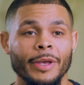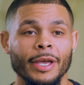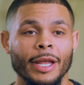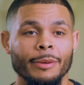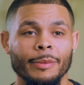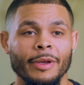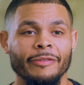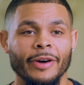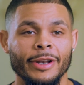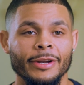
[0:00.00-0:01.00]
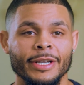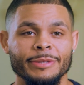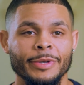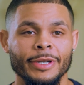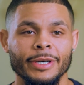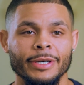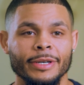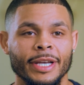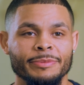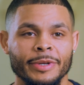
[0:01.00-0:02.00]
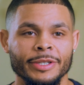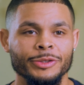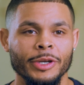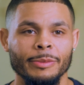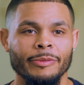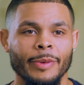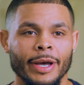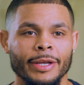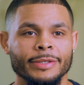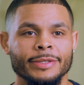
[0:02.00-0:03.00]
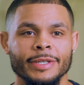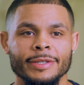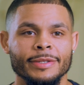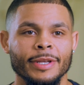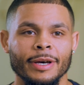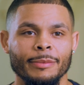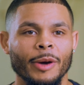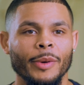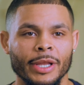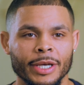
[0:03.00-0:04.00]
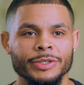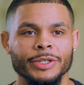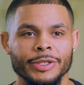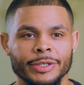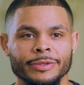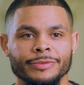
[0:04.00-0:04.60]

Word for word: Being an MMA fighter has been a, has been a dream of mine since uh, my weight loss journey